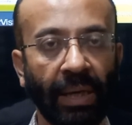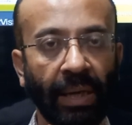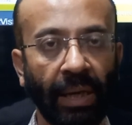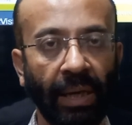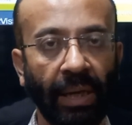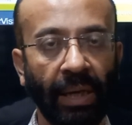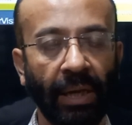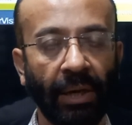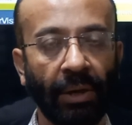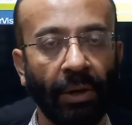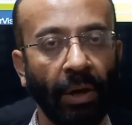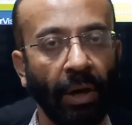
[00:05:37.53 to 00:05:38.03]

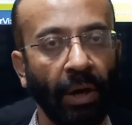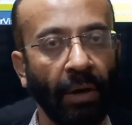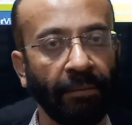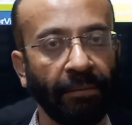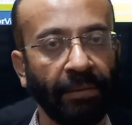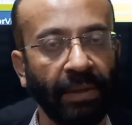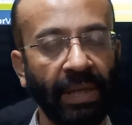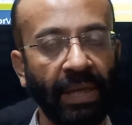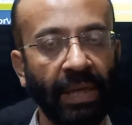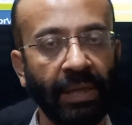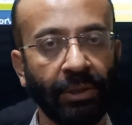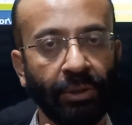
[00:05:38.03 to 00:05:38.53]
color
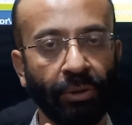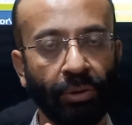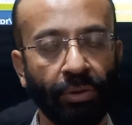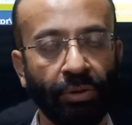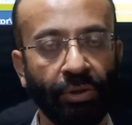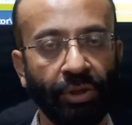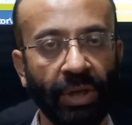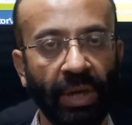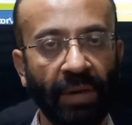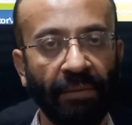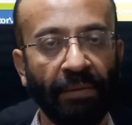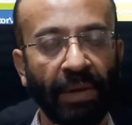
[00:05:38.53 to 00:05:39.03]
of the
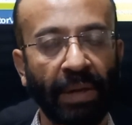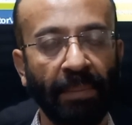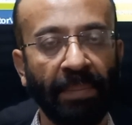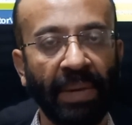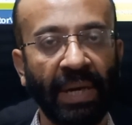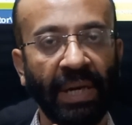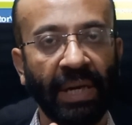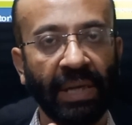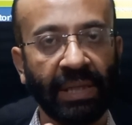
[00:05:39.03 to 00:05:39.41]
solution will be